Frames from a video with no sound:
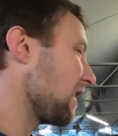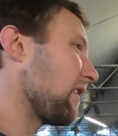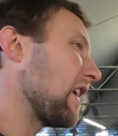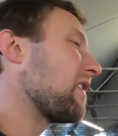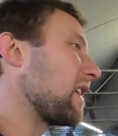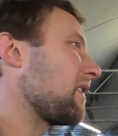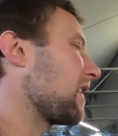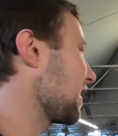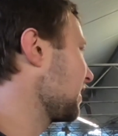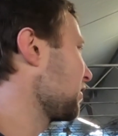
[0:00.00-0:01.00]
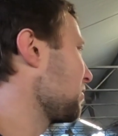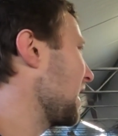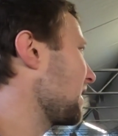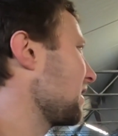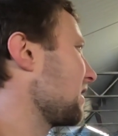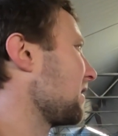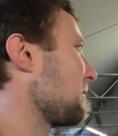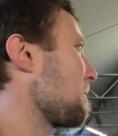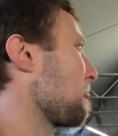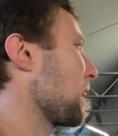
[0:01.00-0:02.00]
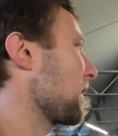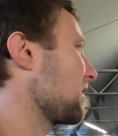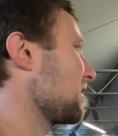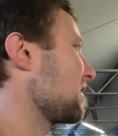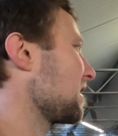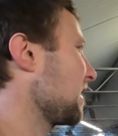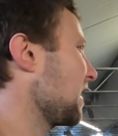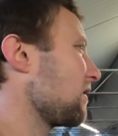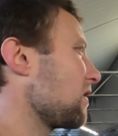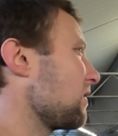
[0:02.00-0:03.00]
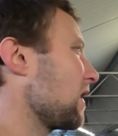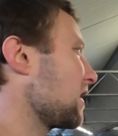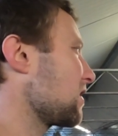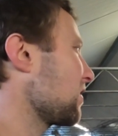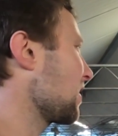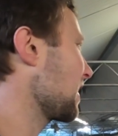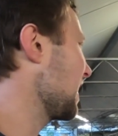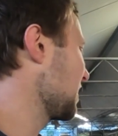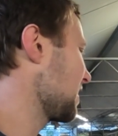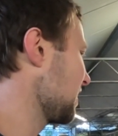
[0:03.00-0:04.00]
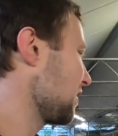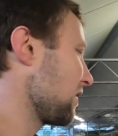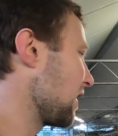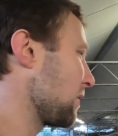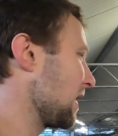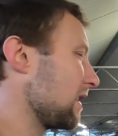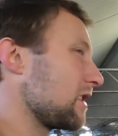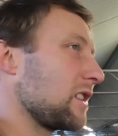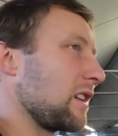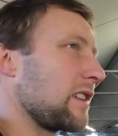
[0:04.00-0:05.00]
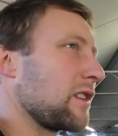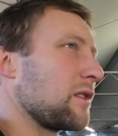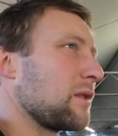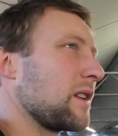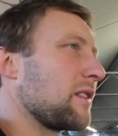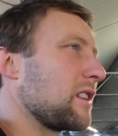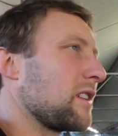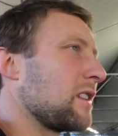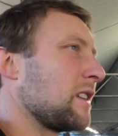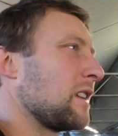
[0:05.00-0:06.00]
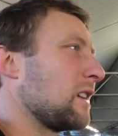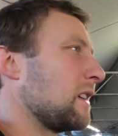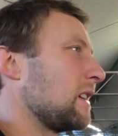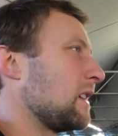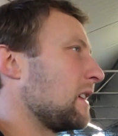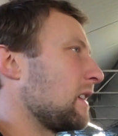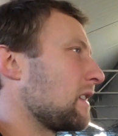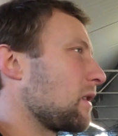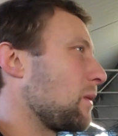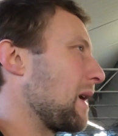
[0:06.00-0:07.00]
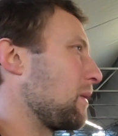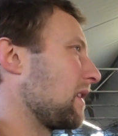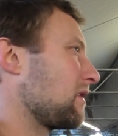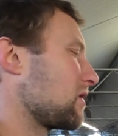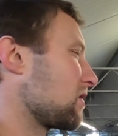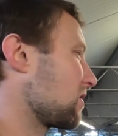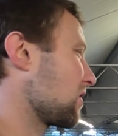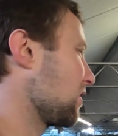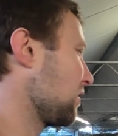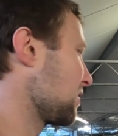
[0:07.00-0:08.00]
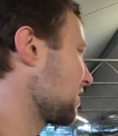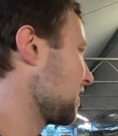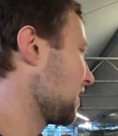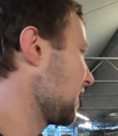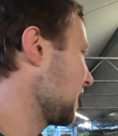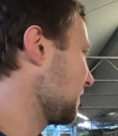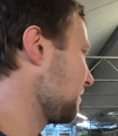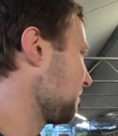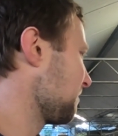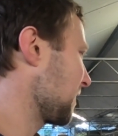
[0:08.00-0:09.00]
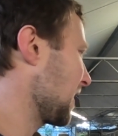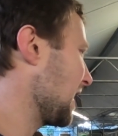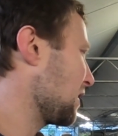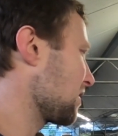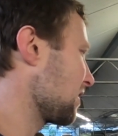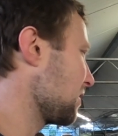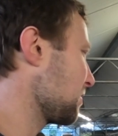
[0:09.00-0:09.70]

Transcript: If anything, I think they'll do better, because they haven't done very, the suckler cows didn't do very well this year. I don't know whether the wet weather's just caused the cows to